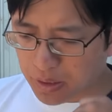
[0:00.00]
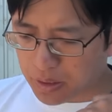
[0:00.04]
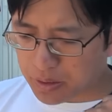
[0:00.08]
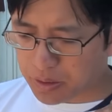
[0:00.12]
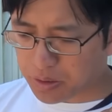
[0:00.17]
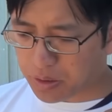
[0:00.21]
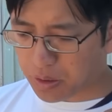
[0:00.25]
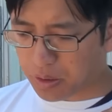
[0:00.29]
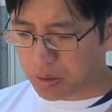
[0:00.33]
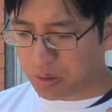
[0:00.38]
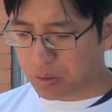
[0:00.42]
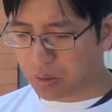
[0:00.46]

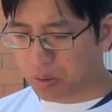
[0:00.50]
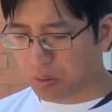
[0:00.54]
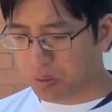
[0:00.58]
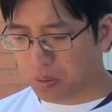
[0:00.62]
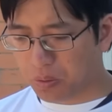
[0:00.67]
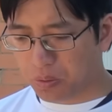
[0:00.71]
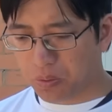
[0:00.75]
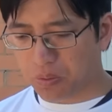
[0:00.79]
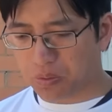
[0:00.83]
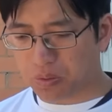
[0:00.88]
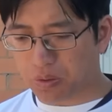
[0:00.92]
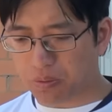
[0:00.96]

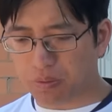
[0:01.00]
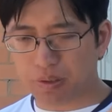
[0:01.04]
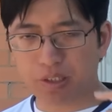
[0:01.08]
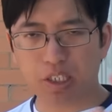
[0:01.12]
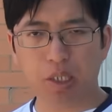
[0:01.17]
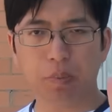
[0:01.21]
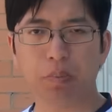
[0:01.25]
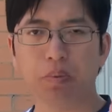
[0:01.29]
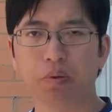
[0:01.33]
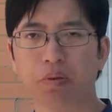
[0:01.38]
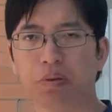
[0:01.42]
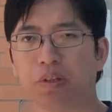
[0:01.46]
So there are a
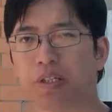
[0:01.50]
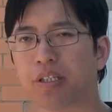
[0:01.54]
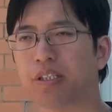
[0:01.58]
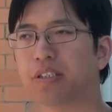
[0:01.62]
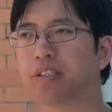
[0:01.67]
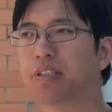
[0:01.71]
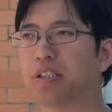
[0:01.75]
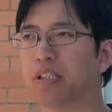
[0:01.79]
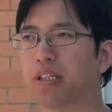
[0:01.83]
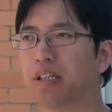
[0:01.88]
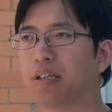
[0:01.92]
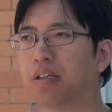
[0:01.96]
couple of
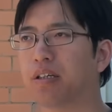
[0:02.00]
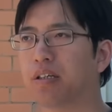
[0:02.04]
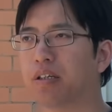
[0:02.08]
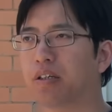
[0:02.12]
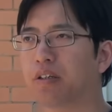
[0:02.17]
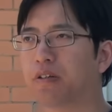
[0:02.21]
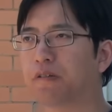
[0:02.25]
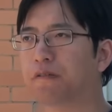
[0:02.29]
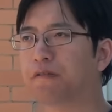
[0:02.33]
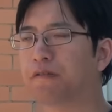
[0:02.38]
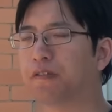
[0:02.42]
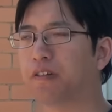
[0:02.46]
things here.
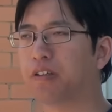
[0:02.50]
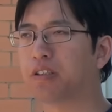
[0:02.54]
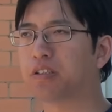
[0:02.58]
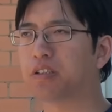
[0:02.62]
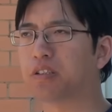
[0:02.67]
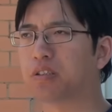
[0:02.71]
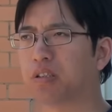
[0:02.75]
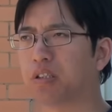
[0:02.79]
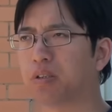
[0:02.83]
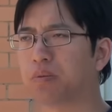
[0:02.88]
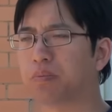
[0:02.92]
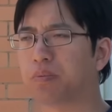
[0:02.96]

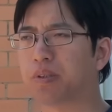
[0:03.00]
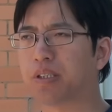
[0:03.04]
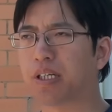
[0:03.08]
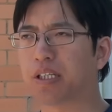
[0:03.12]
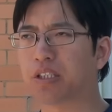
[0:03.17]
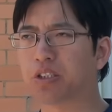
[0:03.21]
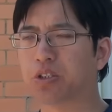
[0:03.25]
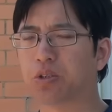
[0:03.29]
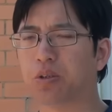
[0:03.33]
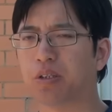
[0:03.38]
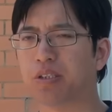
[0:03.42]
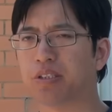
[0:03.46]
Firstly,
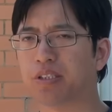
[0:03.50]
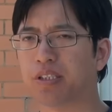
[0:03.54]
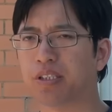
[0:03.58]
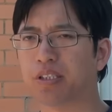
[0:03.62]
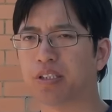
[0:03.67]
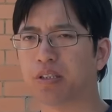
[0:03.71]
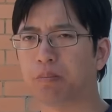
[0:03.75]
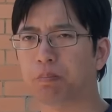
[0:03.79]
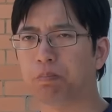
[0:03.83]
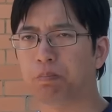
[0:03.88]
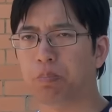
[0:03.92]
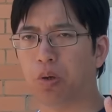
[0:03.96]
addressing
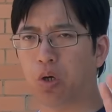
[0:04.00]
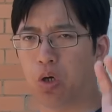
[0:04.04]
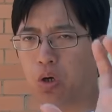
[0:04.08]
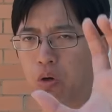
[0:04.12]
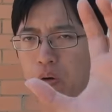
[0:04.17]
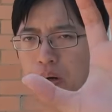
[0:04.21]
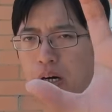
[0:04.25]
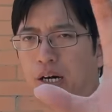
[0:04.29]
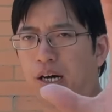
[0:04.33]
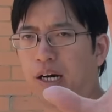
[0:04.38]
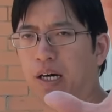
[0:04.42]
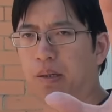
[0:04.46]
the
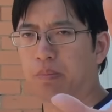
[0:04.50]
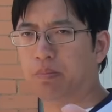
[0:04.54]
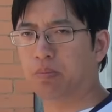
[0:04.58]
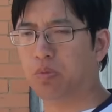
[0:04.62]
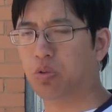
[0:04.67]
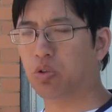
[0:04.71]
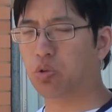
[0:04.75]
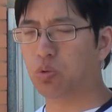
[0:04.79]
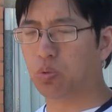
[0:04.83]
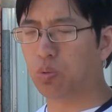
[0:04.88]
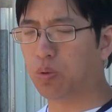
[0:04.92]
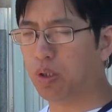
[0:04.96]
bow arm
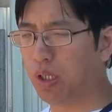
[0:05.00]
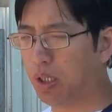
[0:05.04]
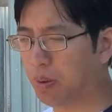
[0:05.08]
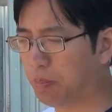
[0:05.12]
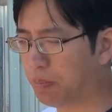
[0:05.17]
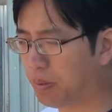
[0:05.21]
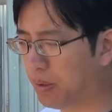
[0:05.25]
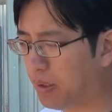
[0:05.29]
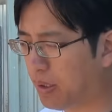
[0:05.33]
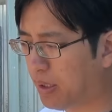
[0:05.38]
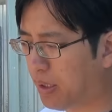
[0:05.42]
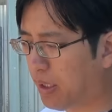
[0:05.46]

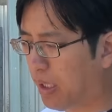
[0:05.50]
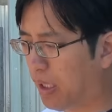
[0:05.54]
drop.